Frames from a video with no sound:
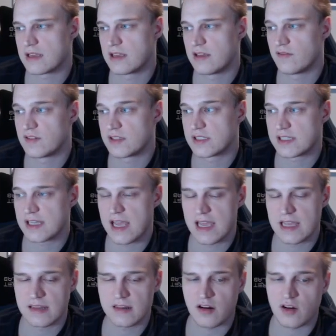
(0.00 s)
give its
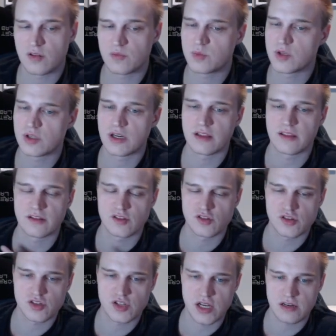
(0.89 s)
8 armor and
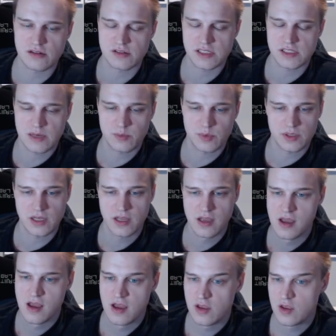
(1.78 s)
then Shadow Step it,
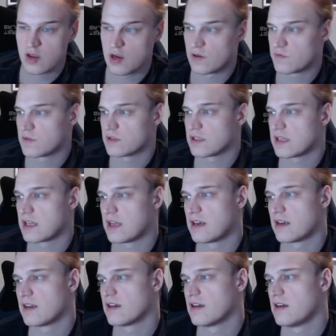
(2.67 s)
you often
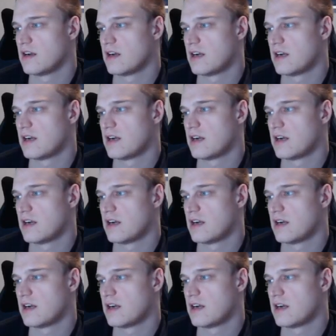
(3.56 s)
can